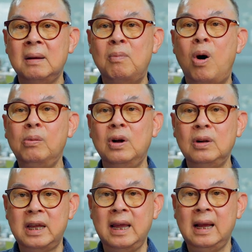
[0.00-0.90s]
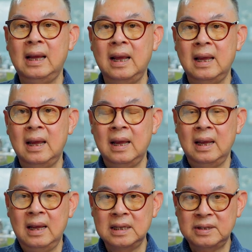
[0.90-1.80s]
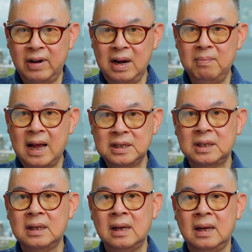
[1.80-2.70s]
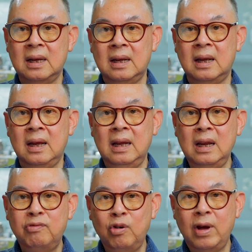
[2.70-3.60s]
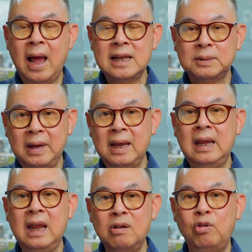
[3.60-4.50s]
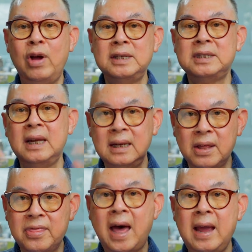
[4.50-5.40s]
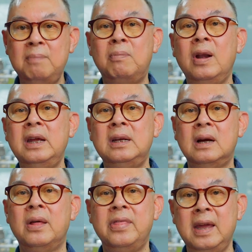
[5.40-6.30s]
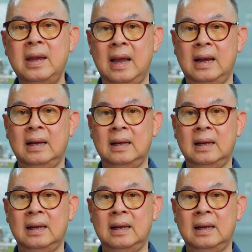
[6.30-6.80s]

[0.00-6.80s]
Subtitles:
moral king, is very much has been influencing the Thai political thinking.